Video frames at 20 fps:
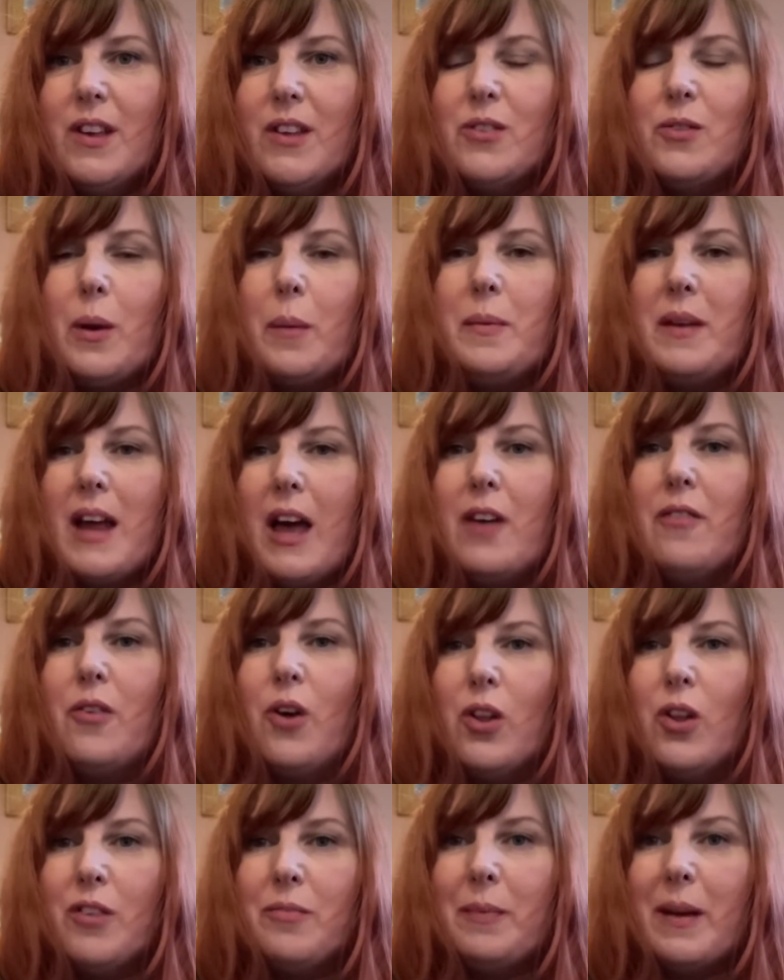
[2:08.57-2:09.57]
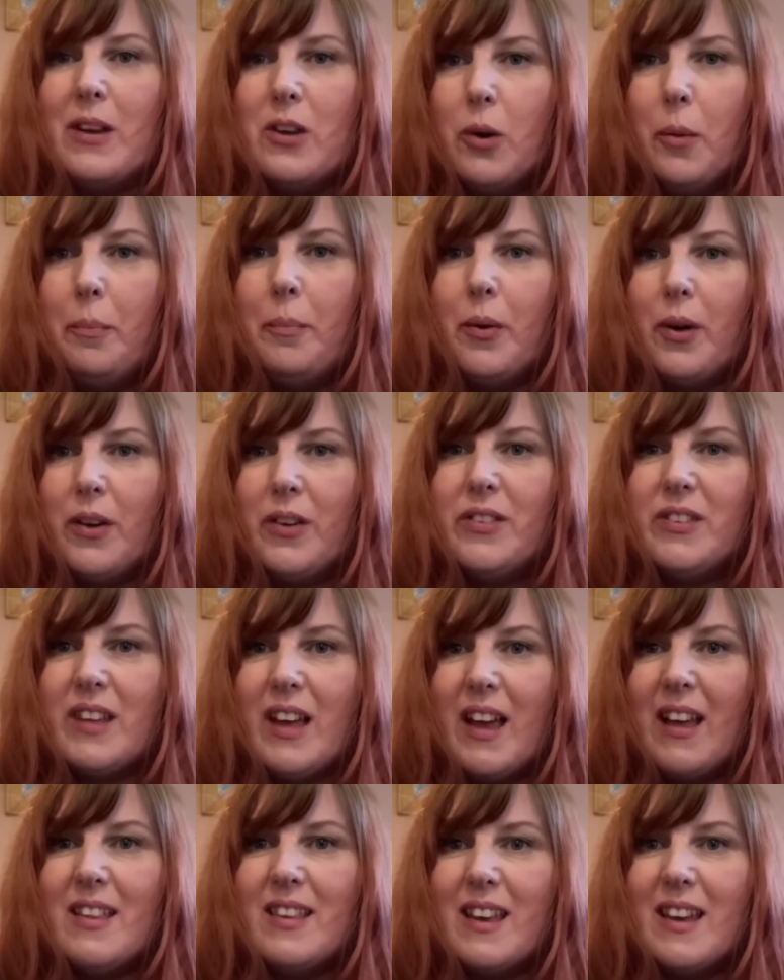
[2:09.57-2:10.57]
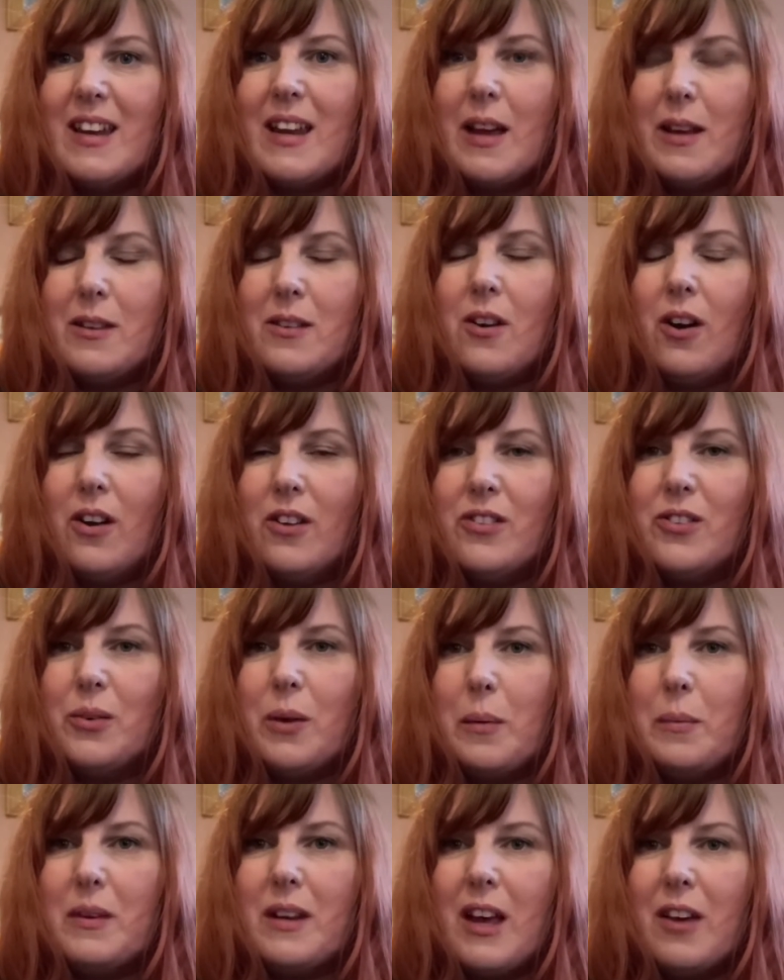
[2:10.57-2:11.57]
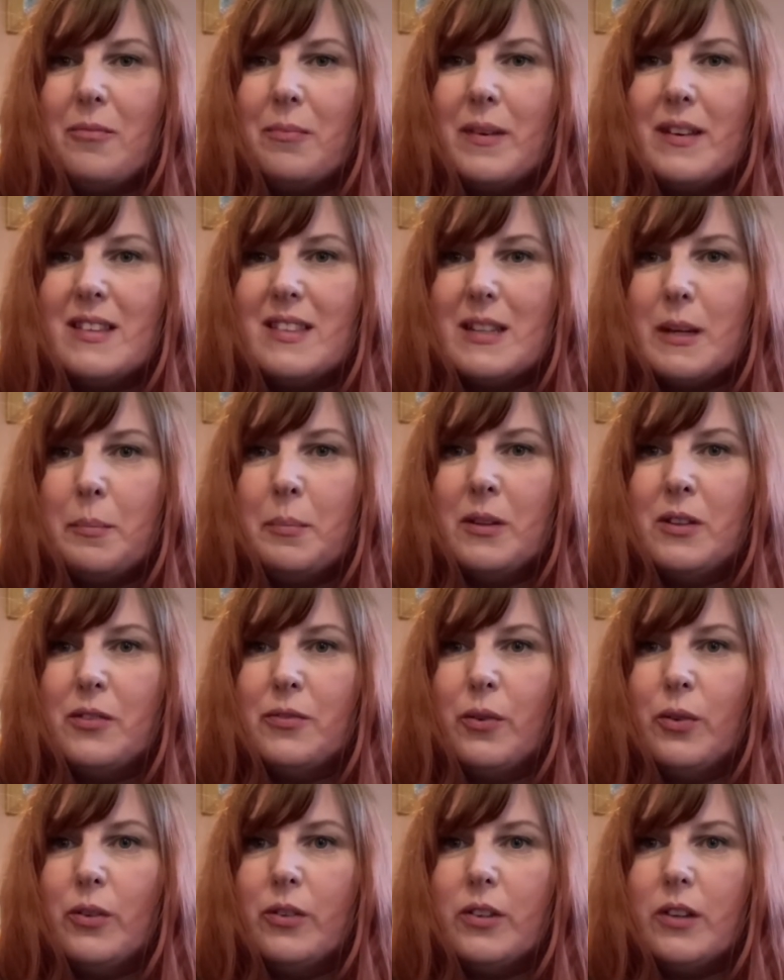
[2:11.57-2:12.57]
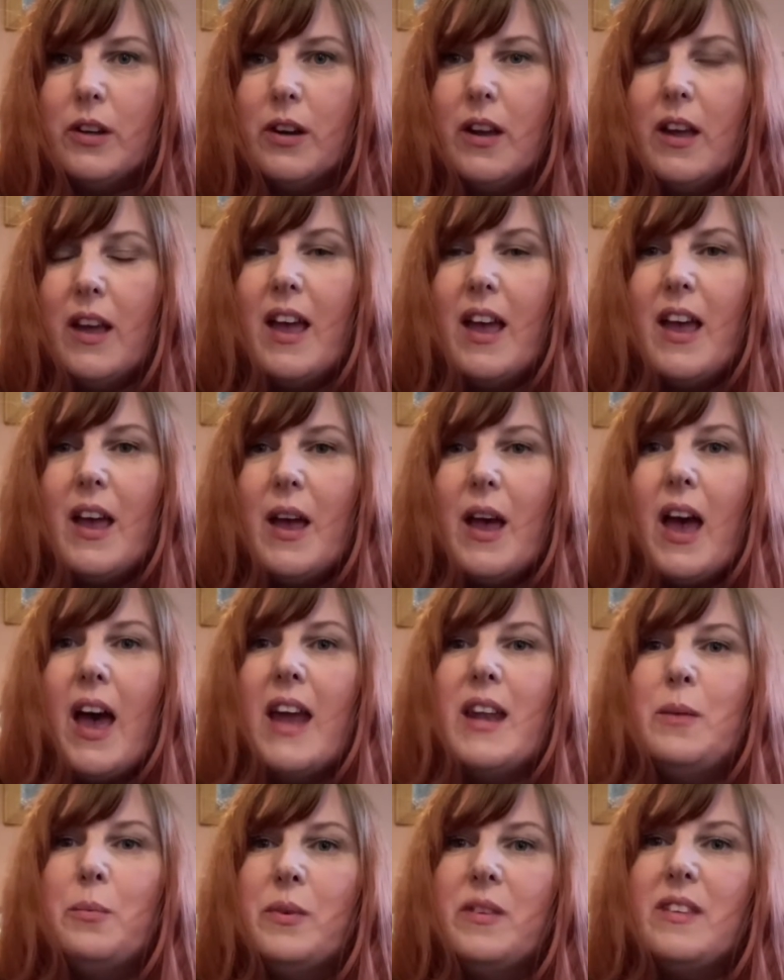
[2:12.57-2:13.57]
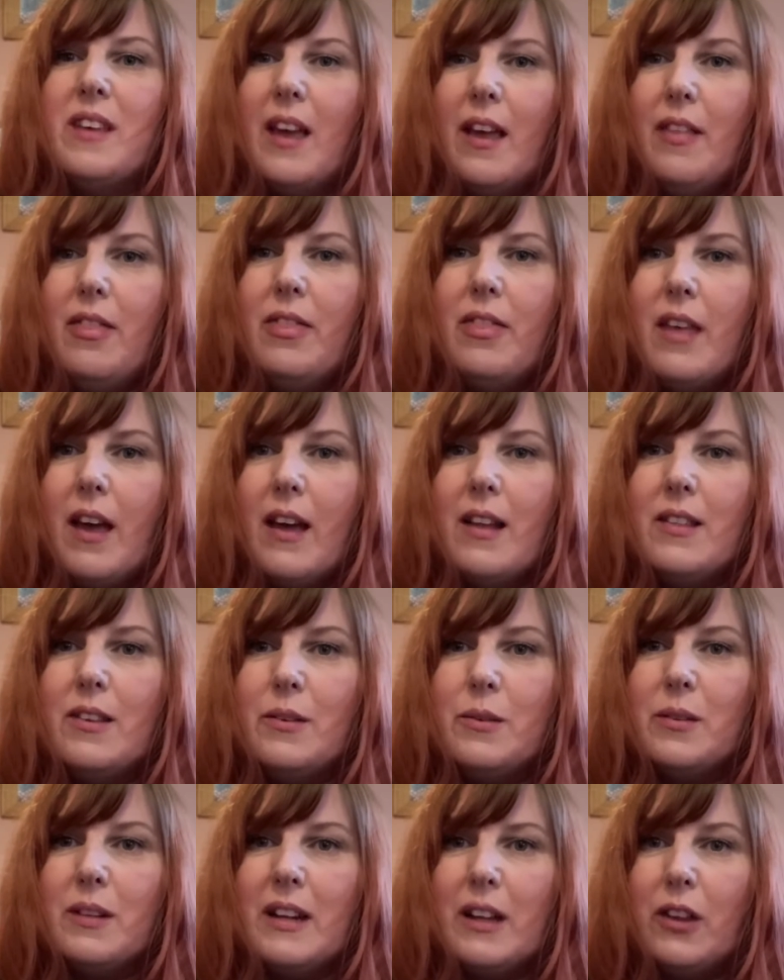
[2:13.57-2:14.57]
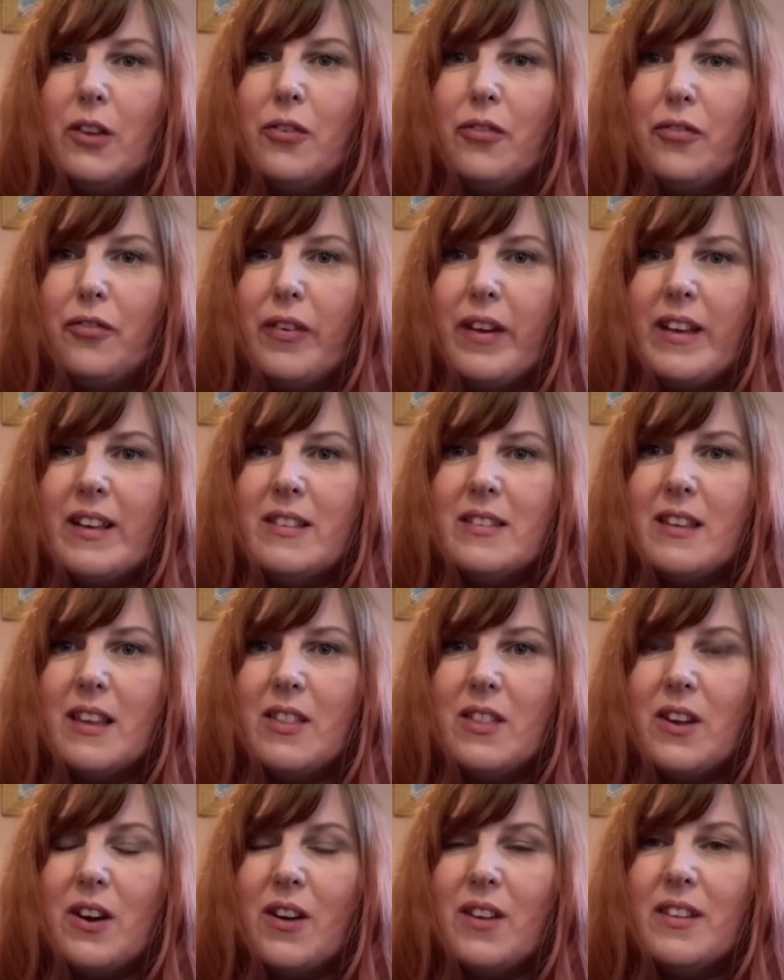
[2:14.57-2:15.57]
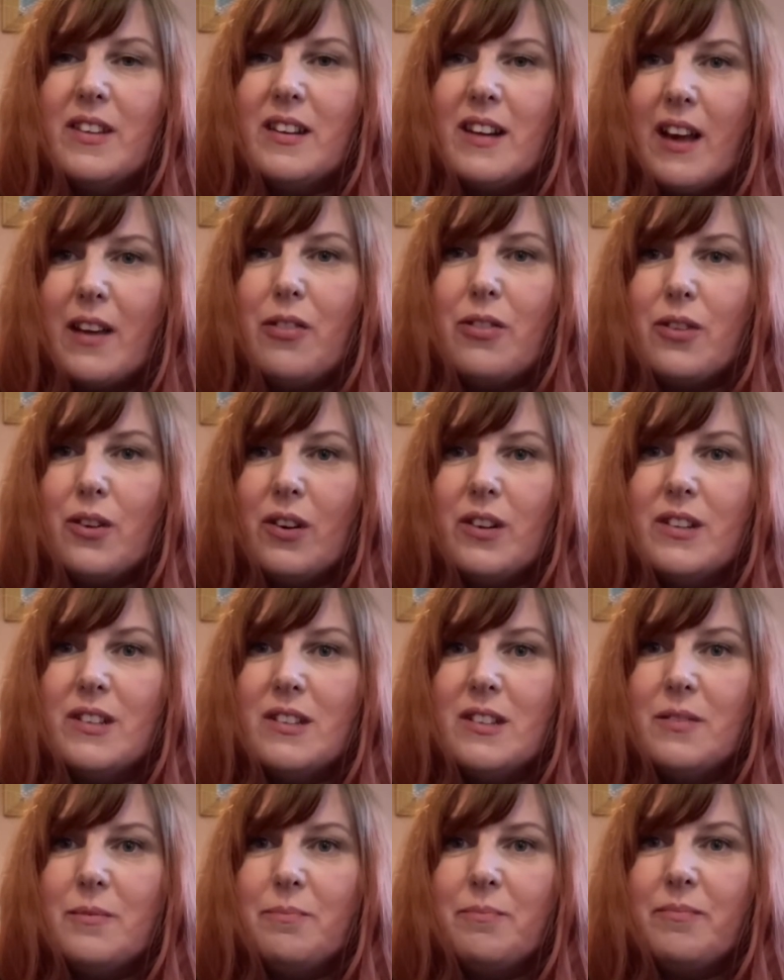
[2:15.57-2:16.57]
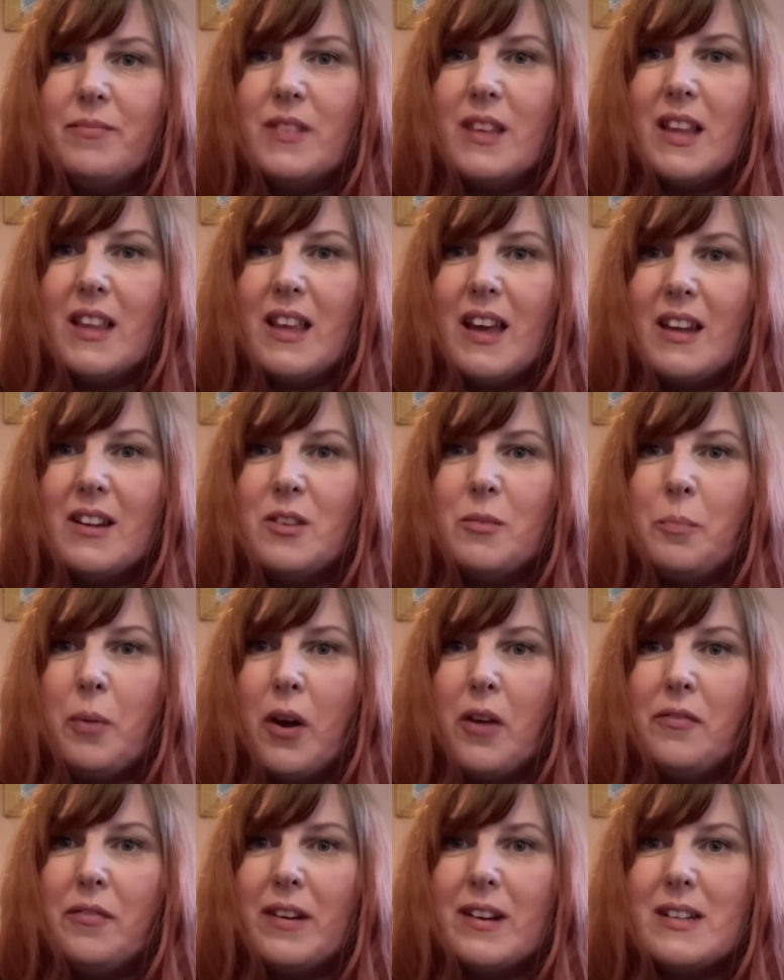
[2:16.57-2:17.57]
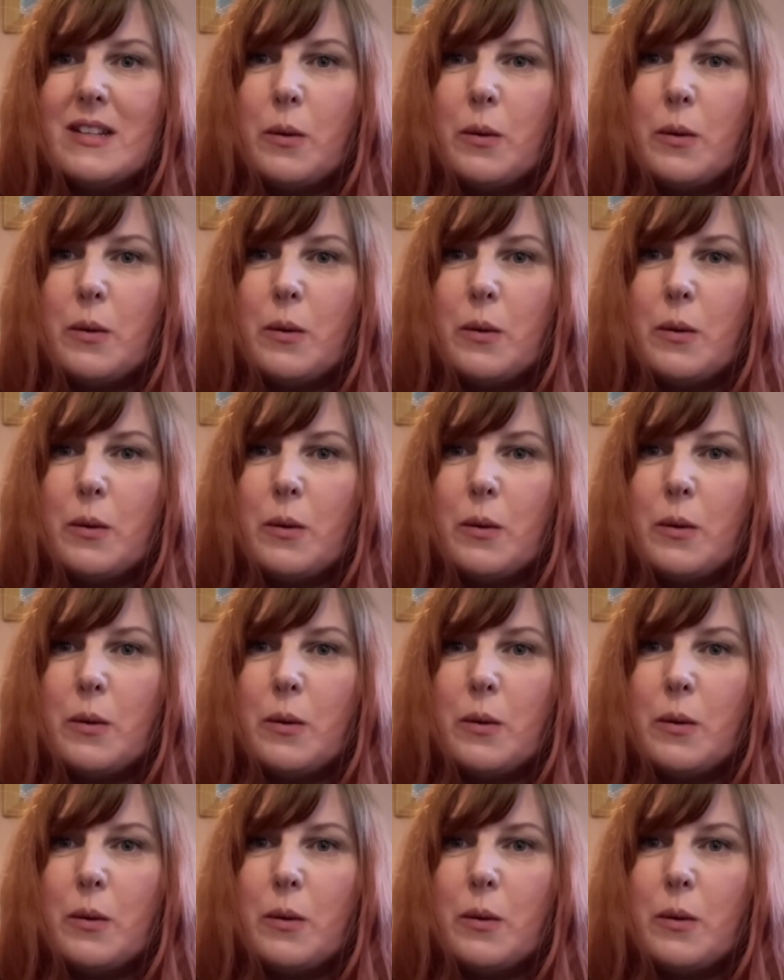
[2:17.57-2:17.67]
So I would have all of my notebooks, and then I would have my snippets folder, and it was in that there's a little phrase in there that I thought that is perfect.